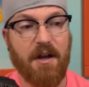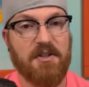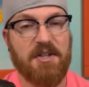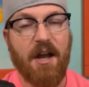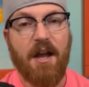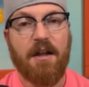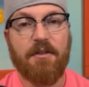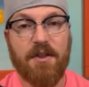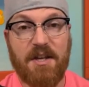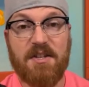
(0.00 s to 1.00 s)
with us,
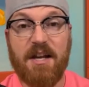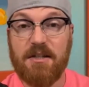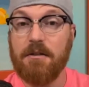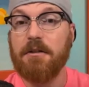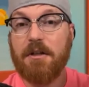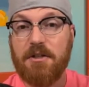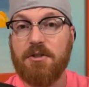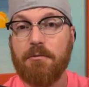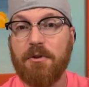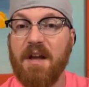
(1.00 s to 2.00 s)
these guys literally
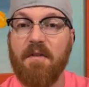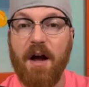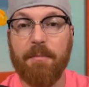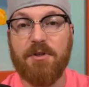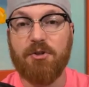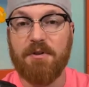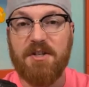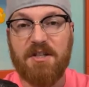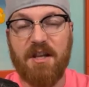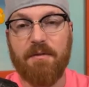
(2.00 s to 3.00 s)
do live up in
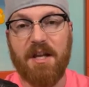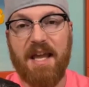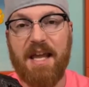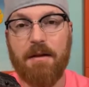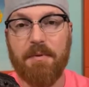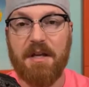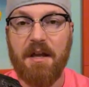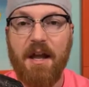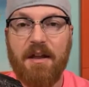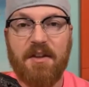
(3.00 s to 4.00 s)
trees and live in the canopy.